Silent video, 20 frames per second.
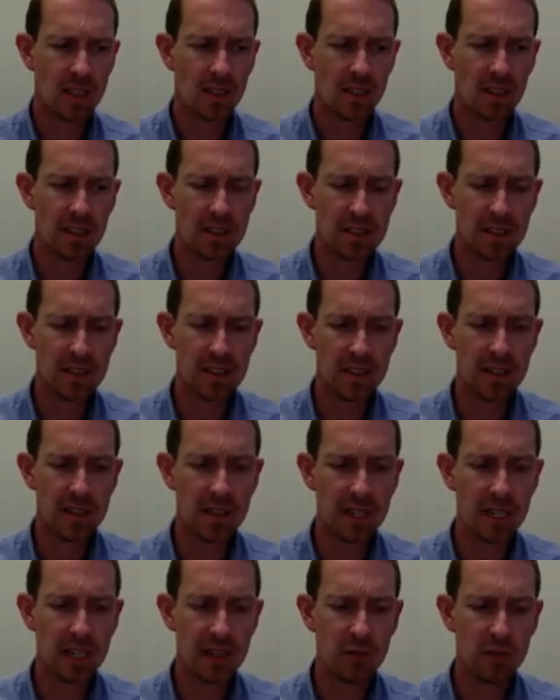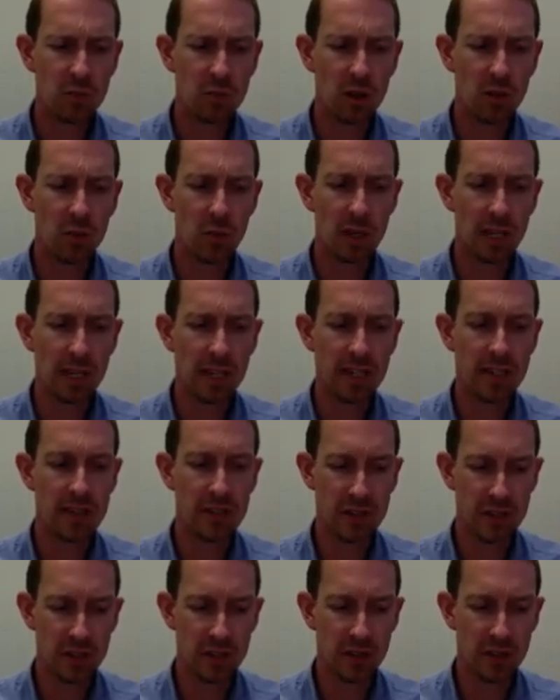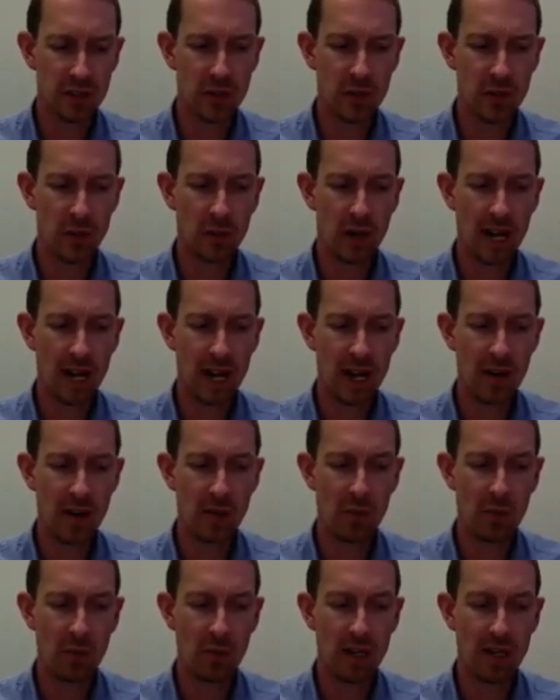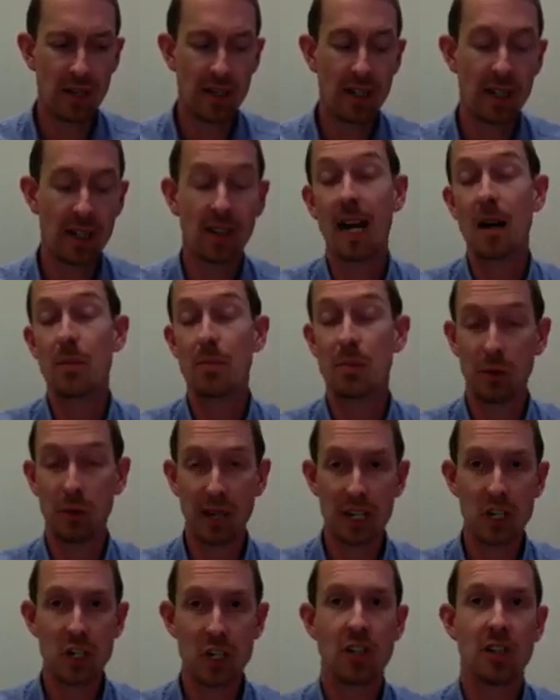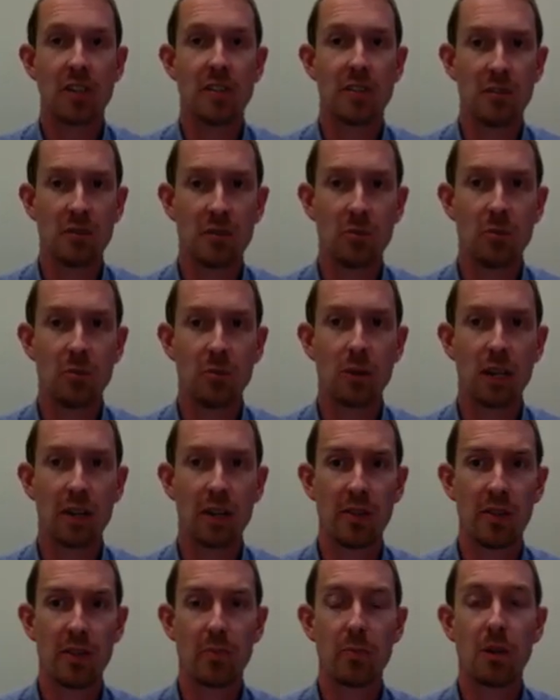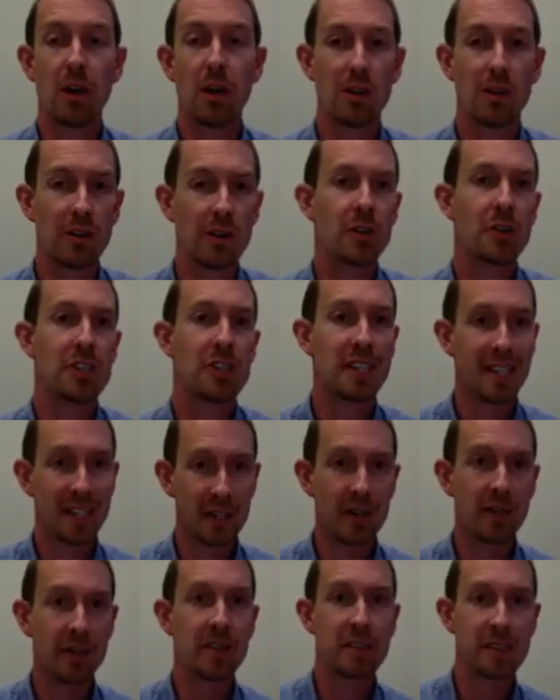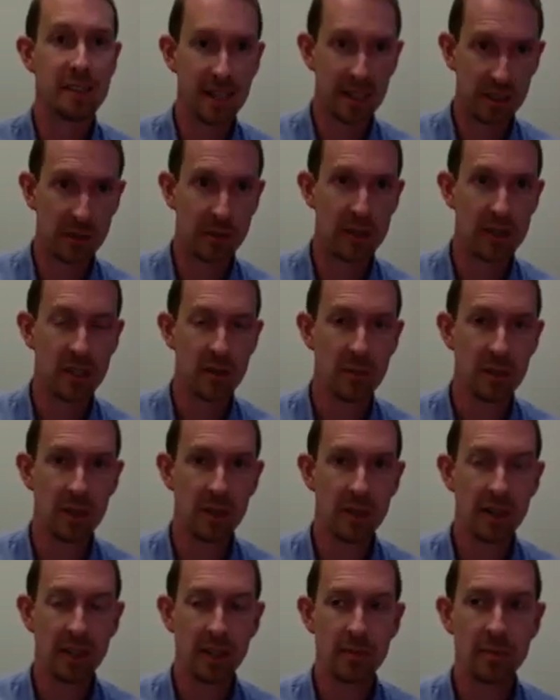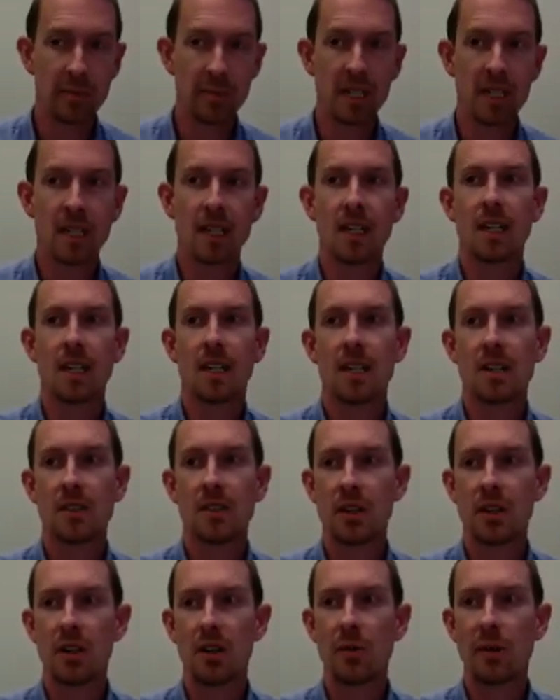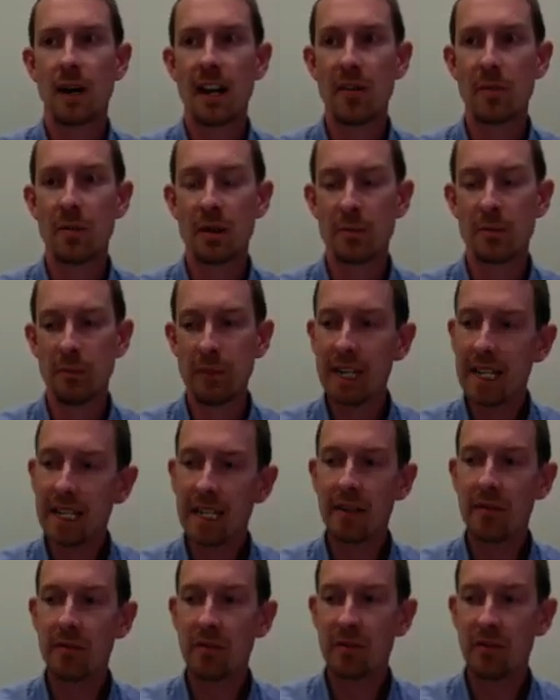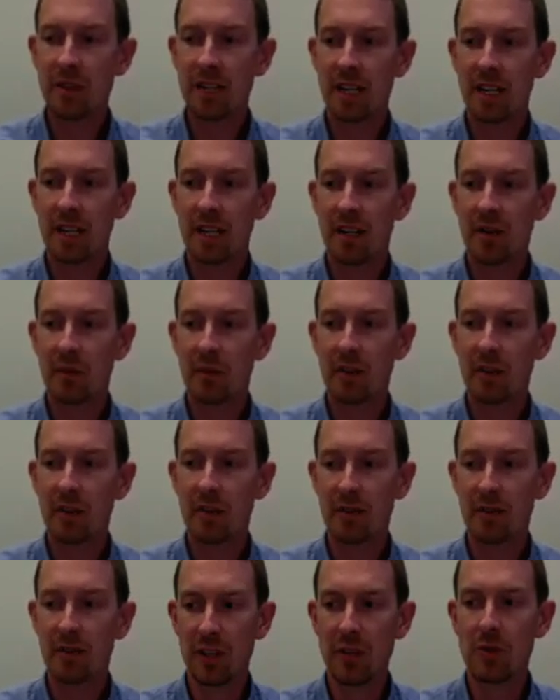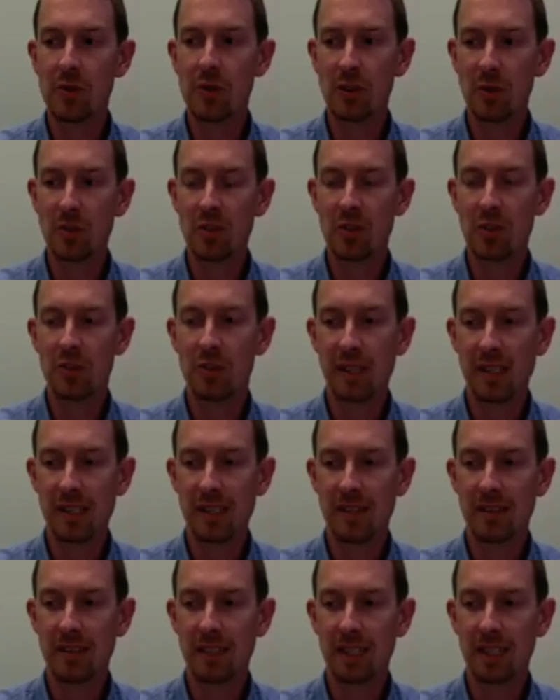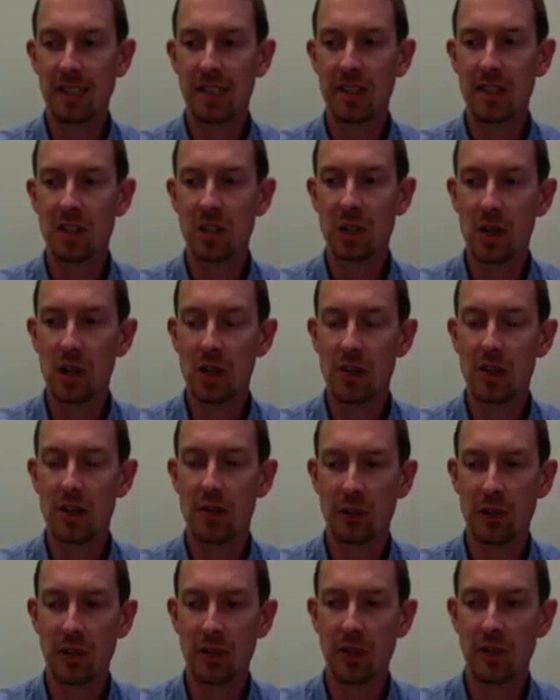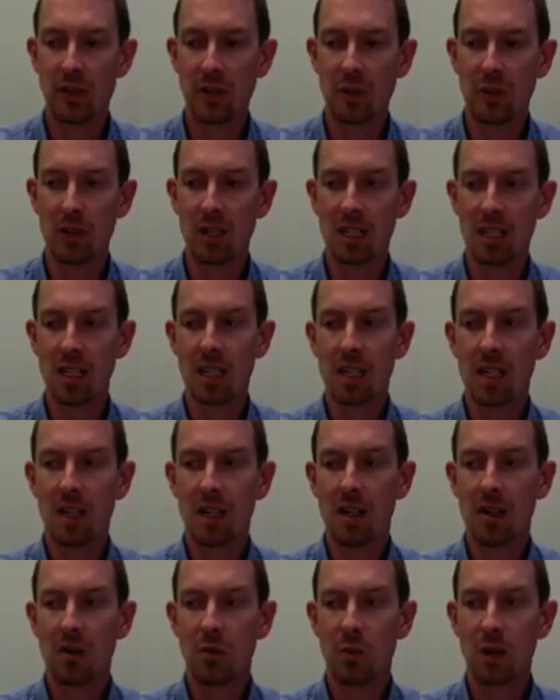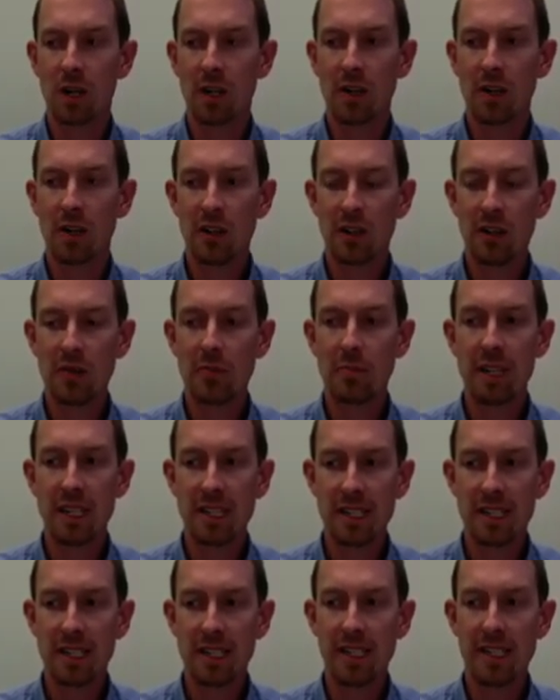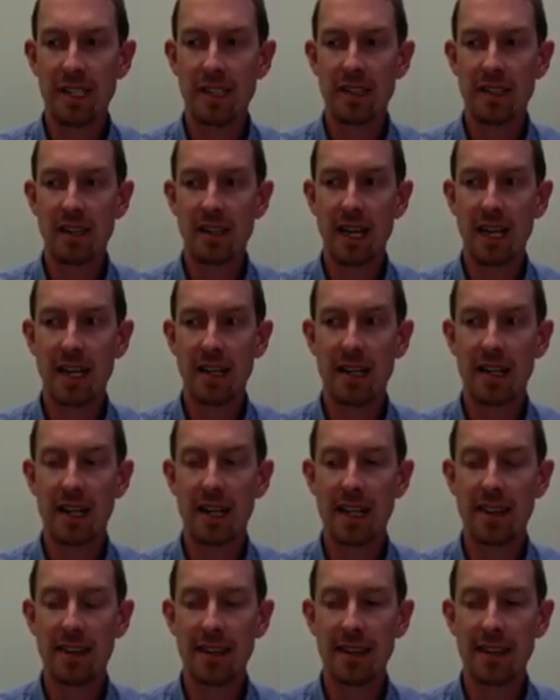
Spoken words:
considering what we can do in collaboration with partners here in the St. Louis community. So I've been meeting with a few groups recently to talk through what could be done. And I